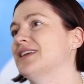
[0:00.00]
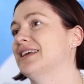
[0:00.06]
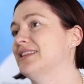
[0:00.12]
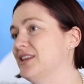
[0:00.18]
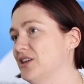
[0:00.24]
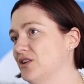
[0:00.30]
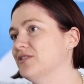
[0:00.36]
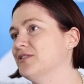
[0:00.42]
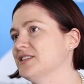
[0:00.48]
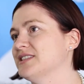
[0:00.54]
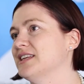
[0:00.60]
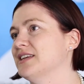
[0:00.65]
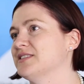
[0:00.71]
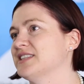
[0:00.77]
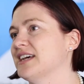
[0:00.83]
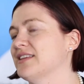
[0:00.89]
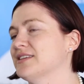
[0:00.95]
at the University
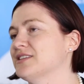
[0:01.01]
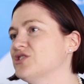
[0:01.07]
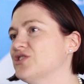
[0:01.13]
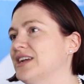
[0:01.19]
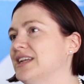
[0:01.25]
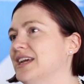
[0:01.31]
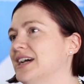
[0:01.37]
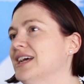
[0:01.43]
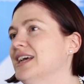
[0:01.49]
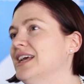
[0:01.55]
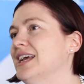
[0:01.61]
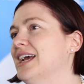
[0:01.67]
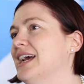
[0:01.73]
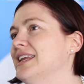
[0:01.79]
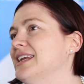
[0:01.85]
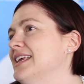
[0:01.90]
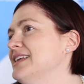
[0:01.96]
of South Australia
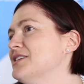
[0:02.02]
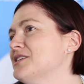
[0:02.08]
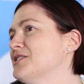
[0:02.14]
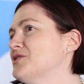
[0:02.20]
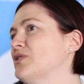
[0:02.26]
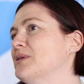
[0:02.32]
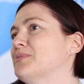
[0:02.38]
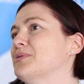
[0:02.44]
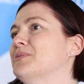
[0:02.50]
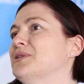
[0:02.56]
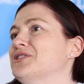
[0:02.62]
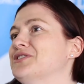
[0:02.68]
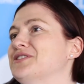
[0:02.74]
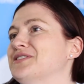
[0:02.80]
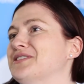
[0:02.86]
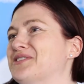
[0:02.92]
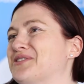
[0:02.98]
an industry
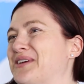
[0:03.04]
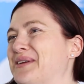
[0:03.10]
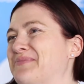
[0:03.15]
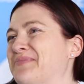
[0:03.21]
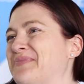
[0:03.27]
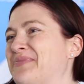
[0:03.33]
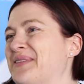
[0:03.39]
promotion stream